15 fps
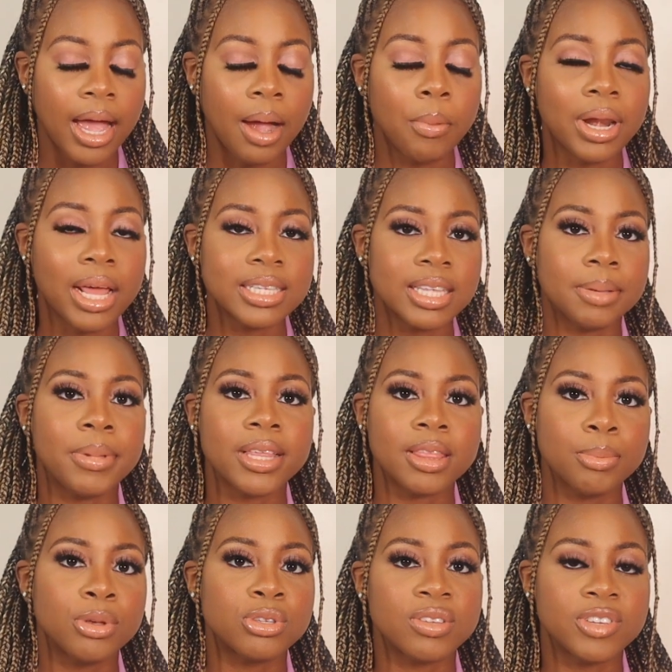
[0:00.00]
And when I say
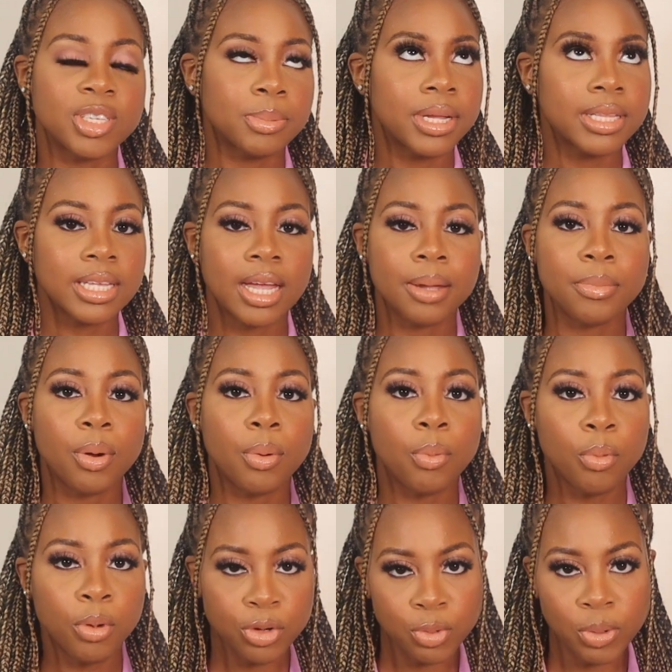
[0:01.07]
make the most of your spare time,
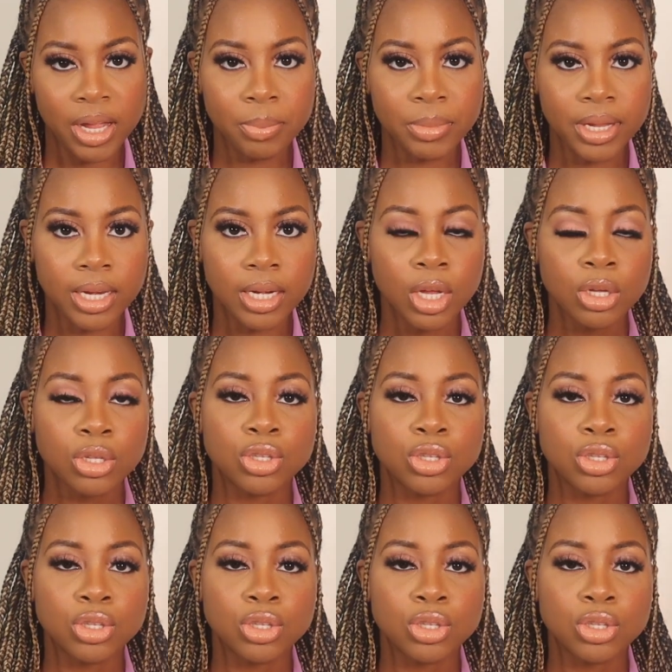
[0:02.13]
what do I mean?